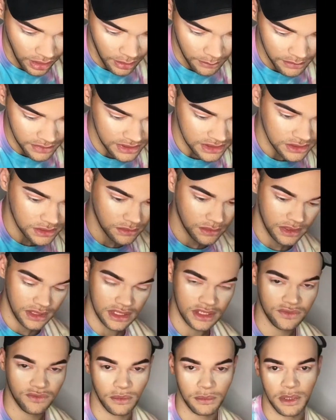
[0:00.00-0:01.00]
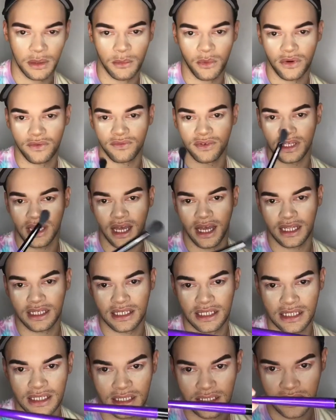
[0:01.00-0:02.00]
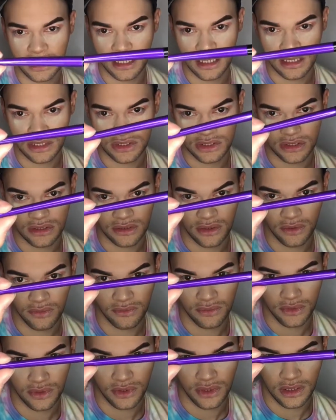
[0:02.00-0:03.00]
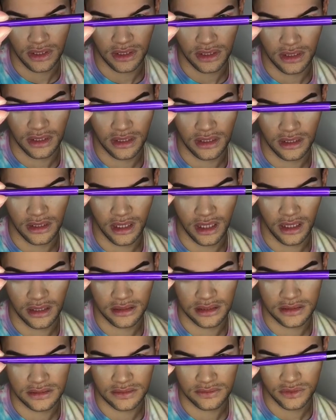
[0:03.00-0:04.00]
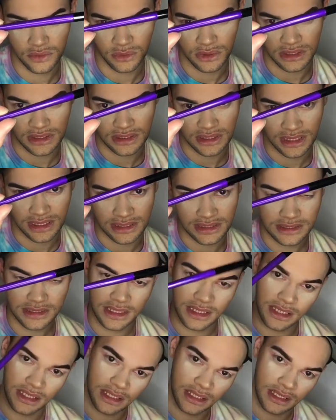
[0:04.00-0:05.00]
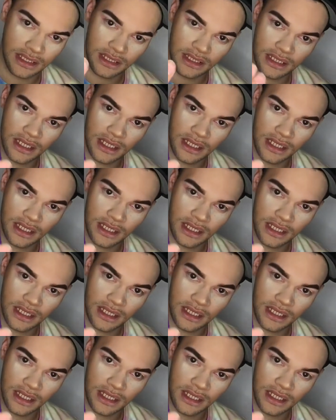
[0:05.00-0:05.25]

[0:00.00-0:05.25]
this one is from the Morphe I Needed collection over the holidays of 2019.